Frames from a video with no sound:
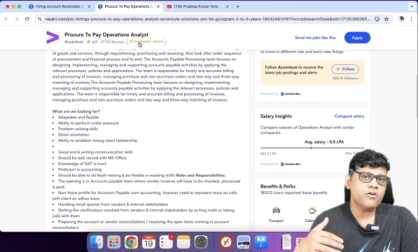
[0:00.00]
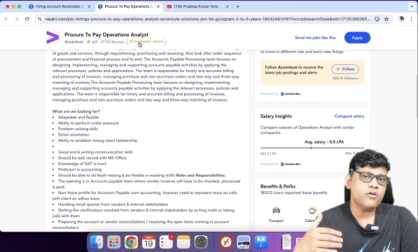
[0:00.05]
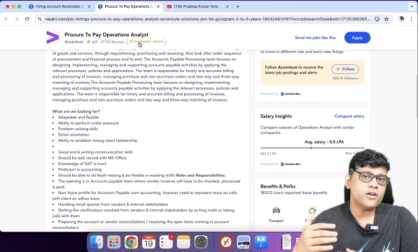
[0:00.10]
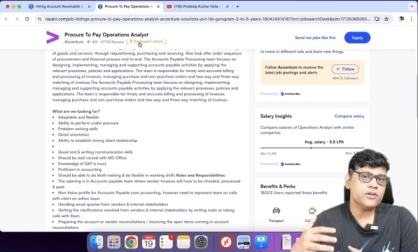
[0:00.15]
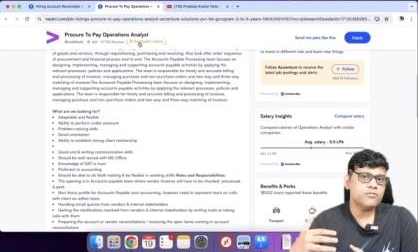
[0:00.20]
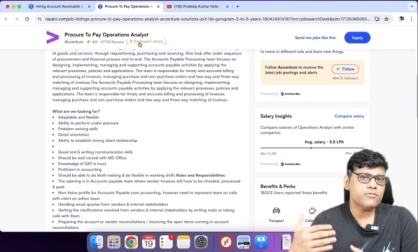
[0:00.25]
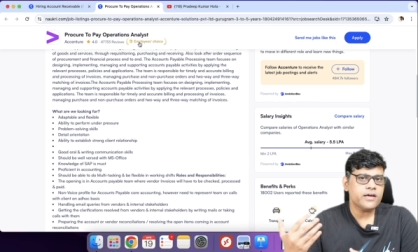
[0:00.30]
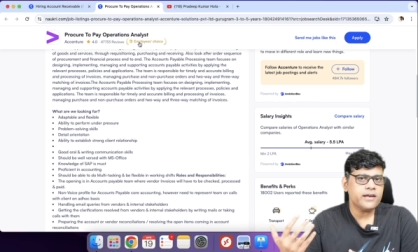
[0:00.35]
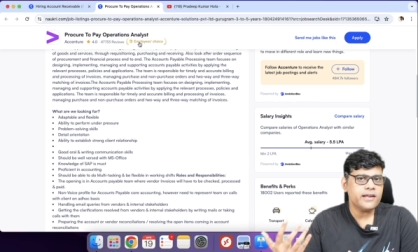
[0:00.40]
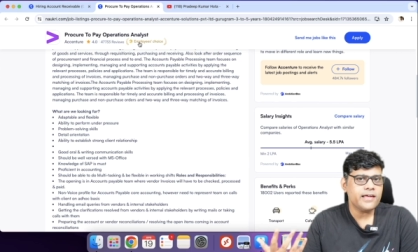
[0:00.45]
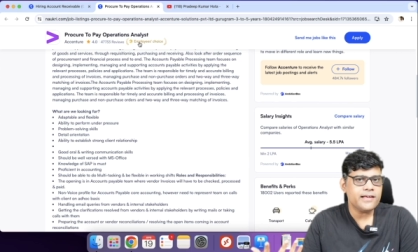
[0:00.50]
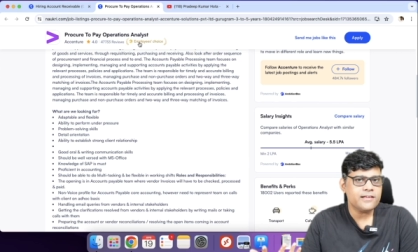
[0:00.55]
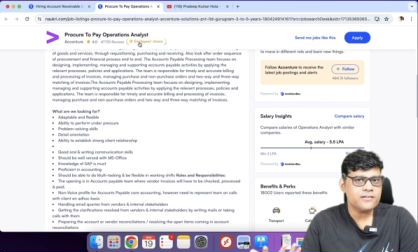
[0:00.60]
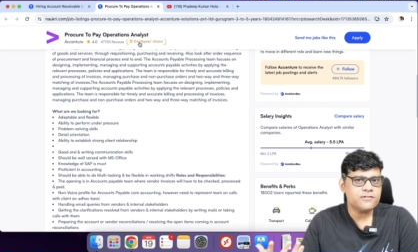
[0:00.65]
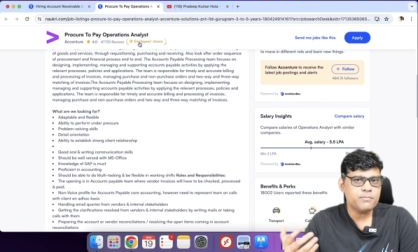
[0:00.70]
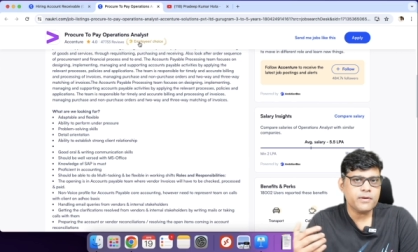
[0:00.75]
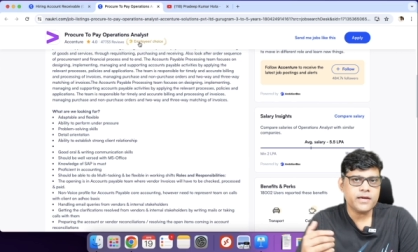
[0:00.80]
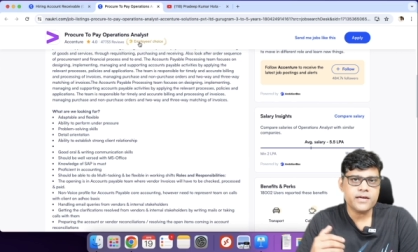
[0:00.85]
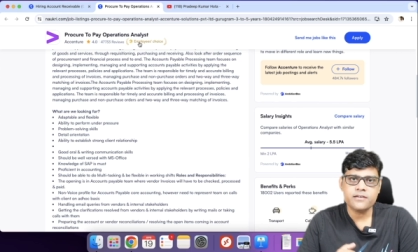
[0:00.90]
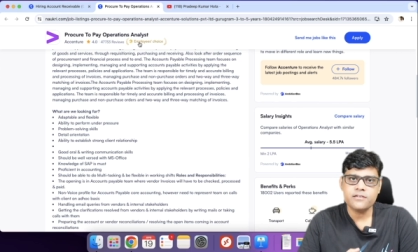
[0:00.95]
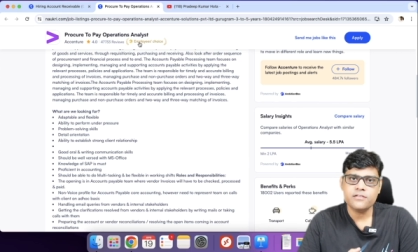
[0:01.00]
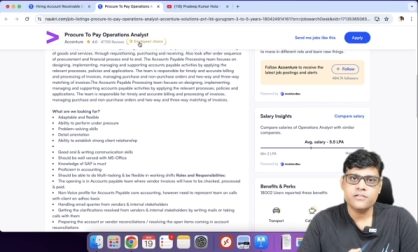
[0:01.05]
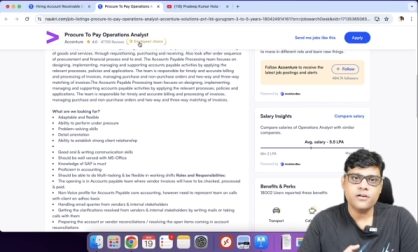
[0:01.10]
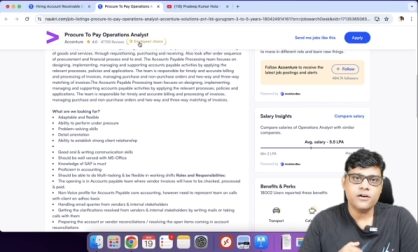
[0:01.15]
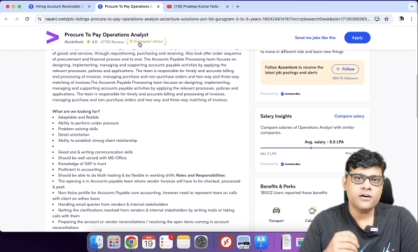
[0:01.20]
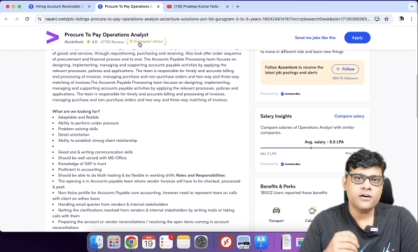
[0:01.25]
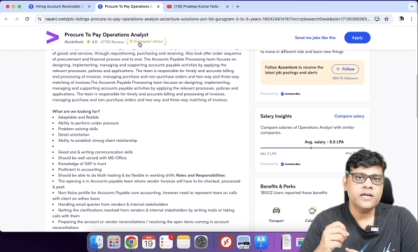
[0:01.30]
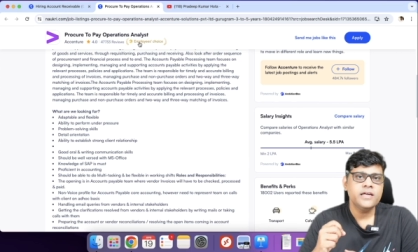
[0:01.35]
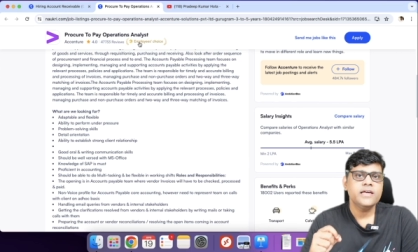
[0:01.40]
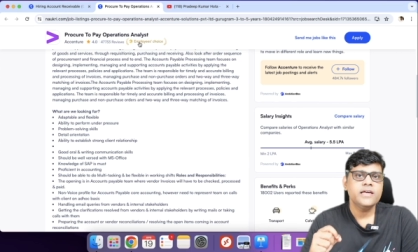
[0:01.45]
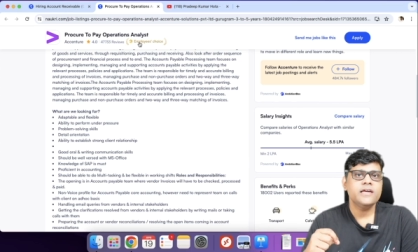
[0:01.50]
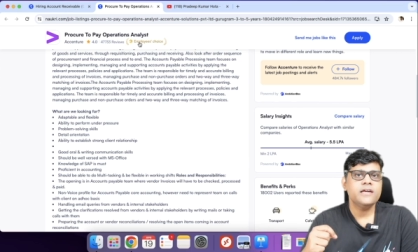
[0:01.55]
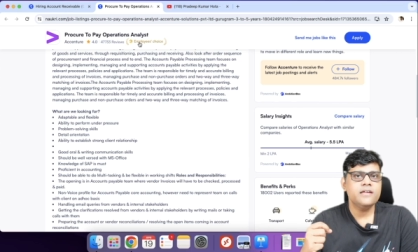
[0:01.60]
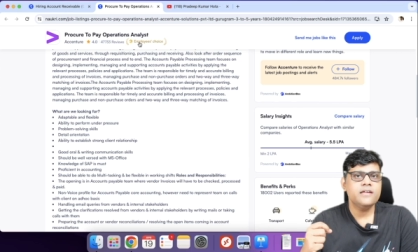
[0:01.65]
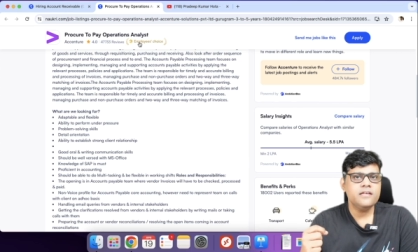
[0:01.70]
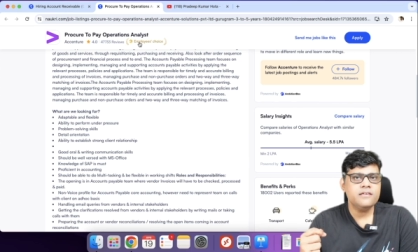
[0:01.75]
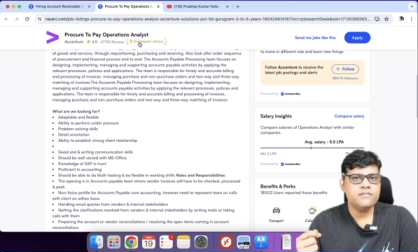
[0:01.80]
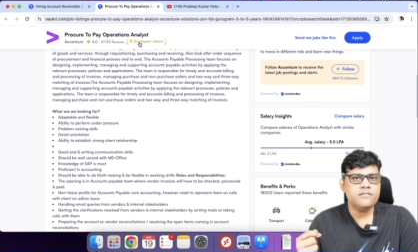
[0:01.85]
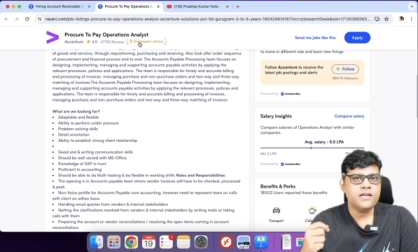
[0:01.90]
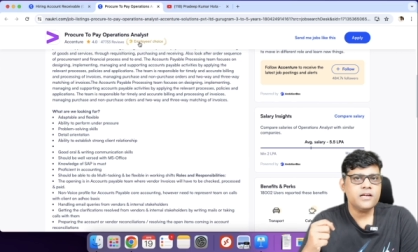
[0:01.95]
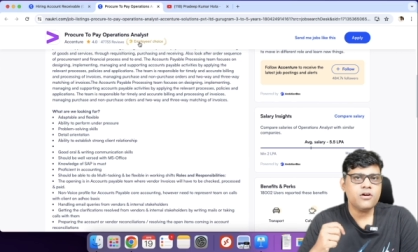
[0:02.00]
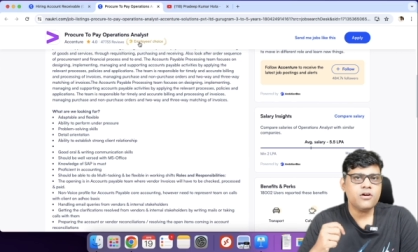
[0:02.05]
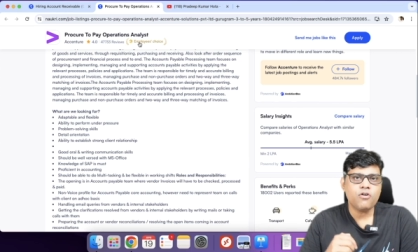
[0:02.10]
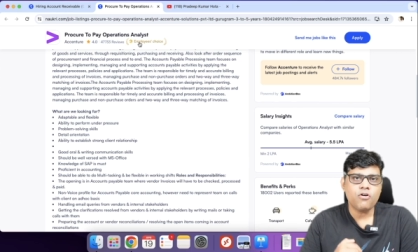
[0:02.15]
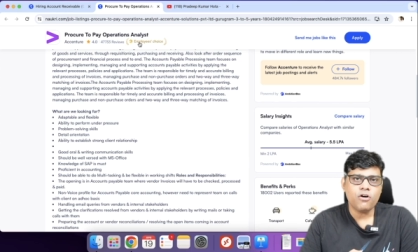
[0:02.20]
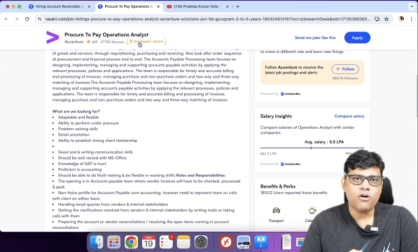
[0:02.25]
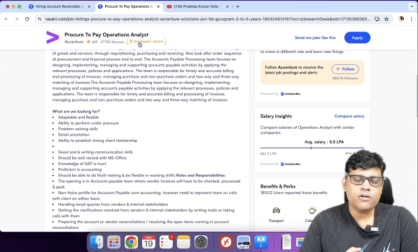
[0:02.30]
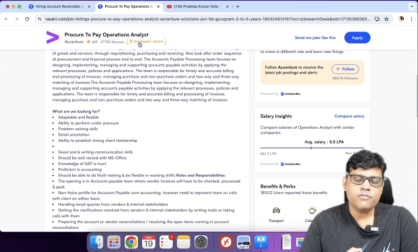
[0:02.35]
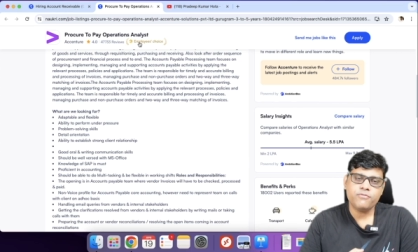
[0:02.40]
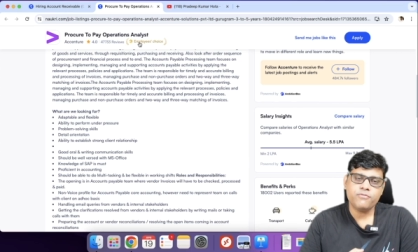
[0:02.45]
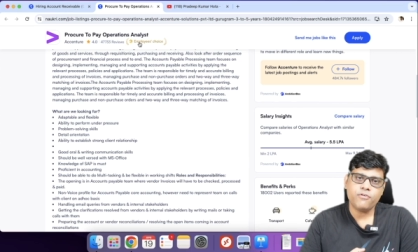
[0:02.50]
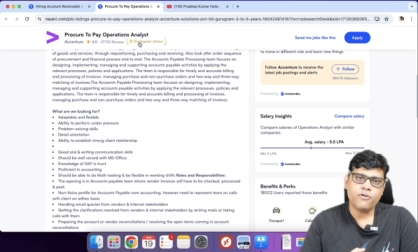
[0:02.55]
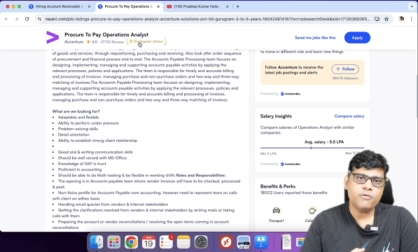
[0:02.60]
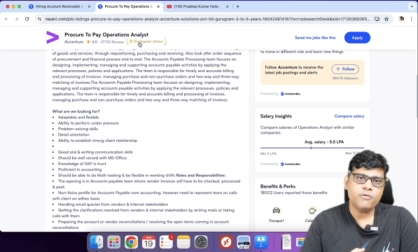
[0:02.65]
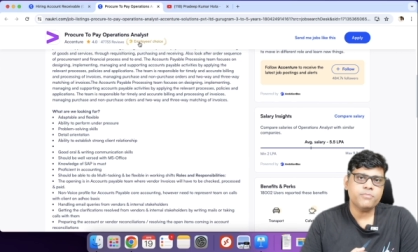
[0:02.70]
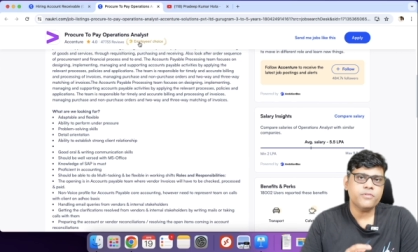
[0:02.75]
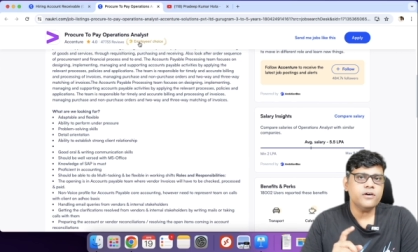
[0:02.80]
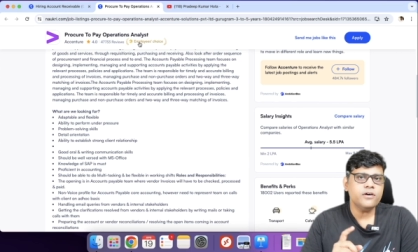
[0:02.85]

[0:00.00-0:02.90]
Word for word: or you can expect the initial call from